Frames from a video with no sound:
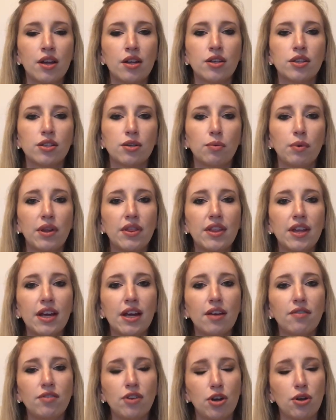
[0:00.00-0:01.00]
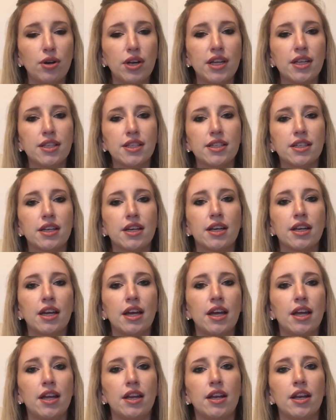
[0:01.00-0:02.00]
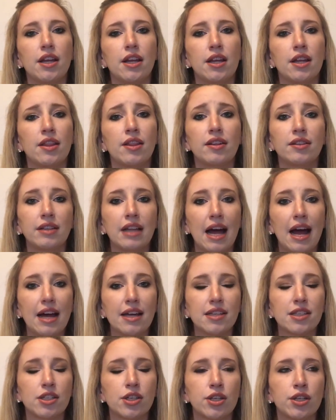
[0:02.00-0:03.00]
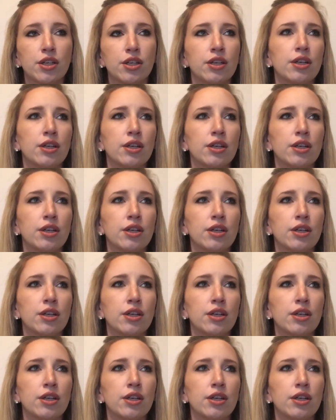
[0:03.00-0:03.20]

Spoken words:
So one thing I've noticed in the last